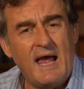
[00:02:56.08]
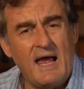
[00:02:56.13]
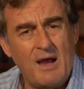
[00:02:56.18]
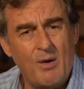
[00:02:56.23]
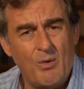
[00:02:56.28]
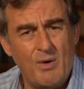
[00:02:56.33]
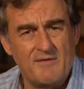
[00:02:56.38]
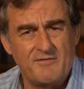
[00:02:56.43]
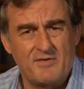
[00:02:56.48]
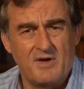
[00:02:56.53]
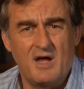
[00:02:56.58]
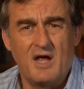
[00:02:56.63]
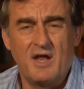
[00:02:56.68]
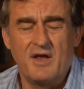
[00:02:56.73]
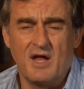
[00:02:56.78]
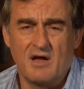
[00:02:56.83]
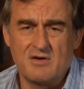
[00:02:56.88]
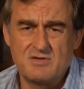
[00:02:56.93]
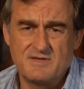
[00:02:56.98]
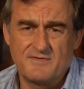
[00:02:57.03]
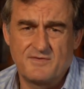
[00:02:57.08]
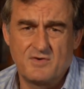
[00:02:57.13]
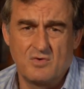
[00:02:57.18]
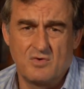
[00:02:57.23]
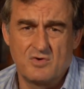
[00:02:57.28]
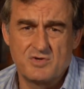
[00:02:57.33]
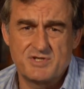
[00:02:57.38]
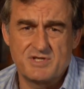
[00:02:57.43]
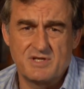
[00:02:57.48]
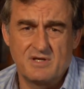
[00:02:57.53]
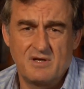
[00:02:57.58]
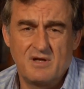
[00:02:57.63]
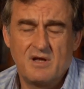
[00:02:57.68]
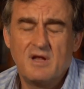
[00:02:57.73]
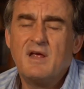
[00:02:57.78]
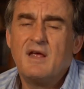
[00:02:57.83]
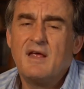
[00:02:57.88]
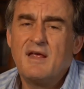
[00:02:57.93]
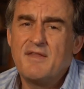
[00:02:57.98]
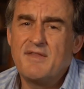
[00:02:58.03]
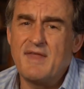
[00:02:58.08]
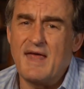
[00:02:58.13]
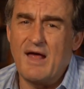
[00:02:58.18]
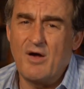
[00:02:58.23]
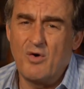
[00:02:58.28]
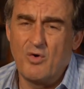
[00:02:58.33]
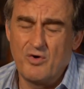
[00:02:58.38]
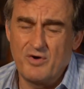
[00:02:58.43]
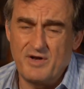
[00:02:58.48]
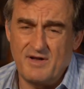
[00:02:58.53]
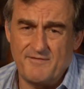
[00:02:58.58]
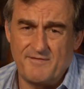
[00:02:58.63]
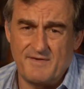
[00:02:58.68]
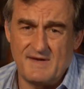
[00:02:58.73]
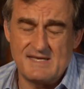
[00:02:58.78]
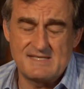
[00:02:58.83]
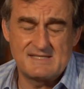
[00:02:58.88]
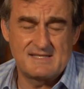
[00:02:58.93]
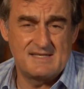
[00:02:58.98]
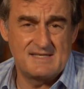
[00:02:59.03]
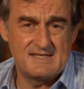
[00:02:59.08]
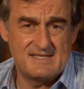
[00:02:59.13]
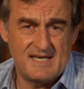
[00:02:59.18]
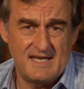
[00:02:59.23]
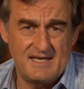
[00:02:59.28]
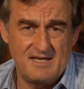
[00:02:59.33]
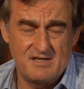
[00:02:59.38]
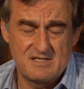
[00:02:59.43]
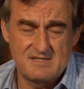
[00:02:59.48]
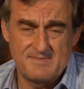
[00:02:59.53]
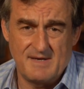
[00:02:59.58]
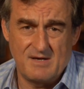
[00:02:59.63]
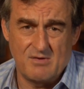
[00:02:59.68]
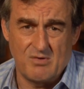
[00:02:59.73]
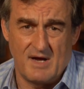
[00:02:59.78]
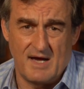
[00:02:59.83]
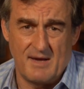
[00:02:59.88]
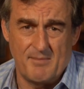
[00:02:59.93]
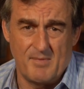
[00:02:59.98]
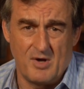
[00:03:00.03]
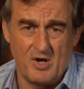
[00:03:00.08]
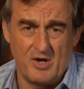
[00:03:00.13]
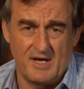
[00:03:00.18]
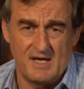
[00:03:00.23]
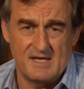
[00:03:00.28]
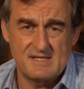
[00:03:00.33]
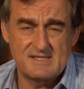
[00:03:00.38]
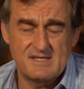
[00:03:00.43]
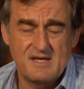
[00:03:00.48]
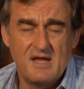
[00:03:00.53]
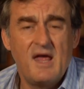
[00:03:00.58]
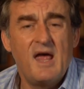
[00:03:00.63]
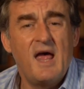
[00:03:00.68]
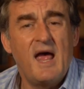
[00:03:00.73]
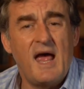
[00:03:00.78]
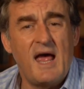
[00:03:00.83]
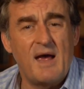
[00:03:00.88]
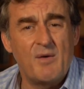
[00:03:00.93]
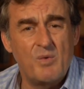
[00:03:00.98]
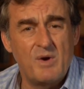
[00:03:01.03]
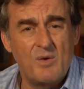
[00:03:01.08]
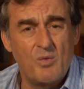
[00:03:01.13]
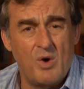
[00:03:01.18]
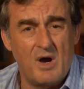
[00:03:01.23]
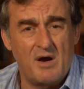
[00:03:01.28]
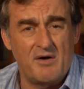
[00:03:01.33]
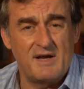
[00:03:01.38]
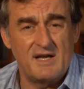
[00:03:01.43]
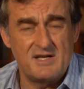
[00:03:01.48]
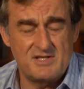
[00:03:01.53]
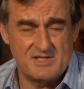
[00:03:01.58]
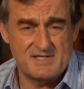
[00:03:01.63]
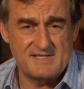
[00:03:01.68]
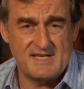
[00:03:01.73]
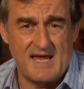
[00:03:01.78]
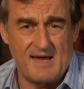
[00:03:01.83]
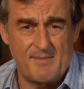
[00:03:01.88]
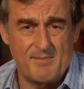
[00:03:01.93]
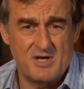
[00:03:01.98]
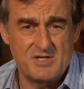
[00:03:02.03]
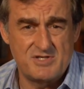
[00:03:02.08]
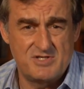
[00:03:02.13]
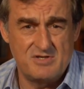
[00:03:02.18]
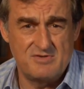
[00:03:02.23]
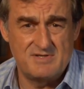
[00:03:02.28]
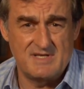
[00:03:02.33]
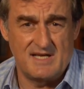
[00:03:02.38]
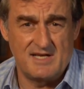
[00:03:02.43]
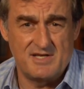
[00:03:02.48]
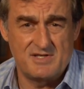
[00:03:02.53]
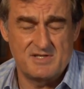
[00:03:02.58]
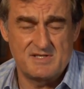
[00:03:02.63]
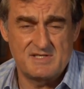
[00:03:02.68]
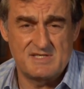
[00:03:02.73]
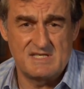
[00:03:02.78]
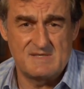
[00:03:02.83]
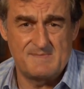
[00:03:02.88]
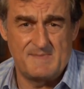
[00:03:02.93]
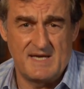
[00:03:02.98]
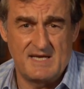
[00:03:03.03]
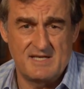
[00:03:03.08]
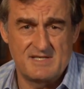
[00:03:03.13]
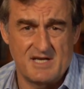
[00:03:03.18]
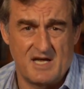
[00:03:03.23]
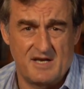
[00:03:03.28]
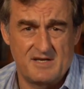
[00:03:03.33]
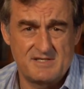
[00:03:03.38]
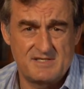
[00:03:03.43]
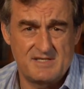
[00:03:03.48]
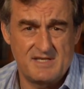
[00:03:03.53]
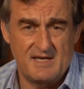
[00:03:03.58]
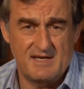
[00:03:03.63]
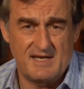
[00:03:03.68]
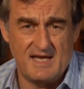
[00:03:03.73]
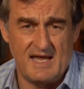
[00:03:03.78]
However, a note of caution. Their audit fees continue to be quite modest, and we worry just how much due diligence is being done to the